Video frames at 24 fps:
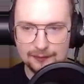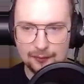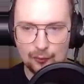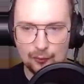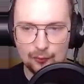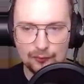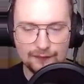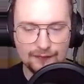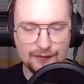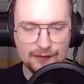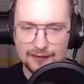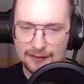All
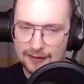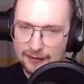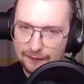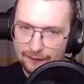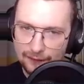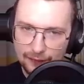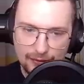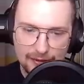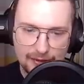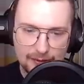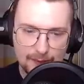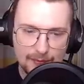of the
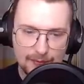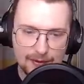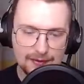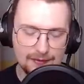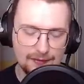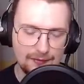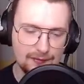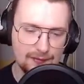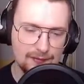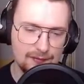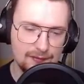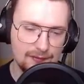default
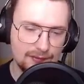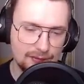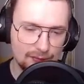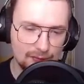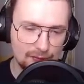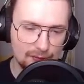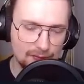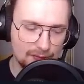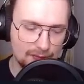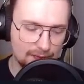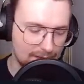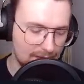animations,
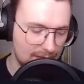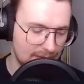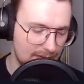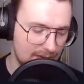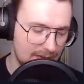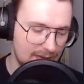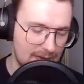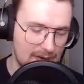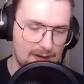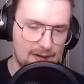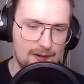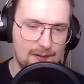all of the
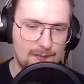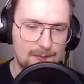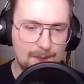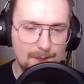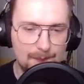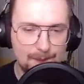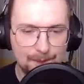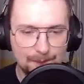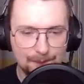um,